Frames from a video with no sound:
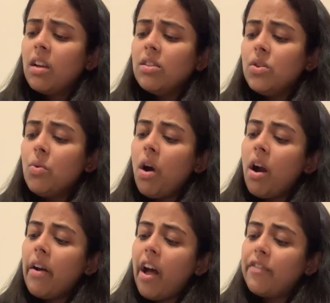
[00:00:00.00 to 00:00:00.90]
"You
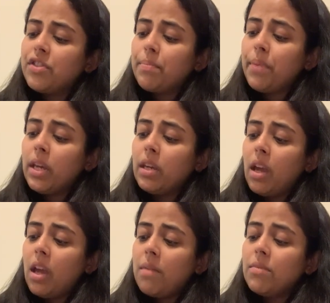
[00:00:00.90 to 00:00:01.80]
are after big
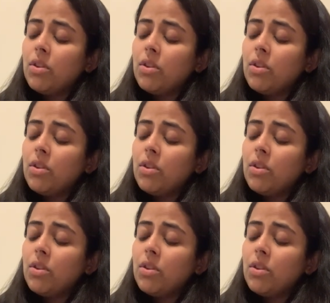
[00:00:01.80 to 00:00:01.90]
game.